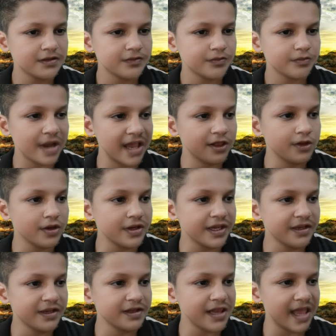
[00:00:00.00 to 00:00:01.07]
by
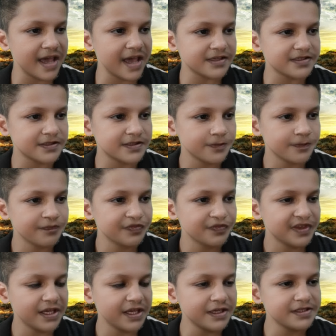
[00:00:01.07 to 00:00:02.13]
Looking Glass
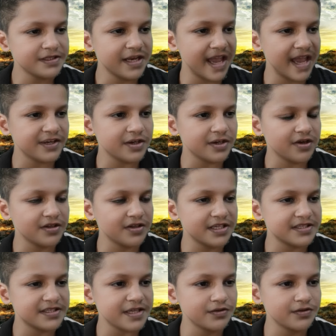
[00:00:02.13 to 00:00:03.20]
is laid on the
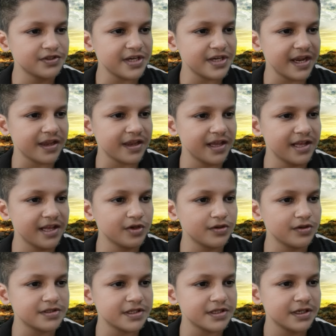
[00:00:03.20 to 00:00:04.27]
soundtrack
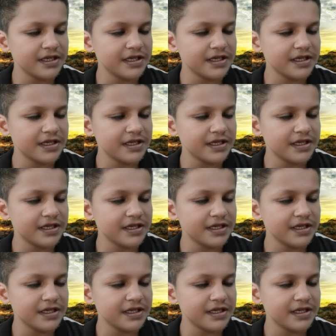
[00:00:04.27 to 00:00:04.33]
almost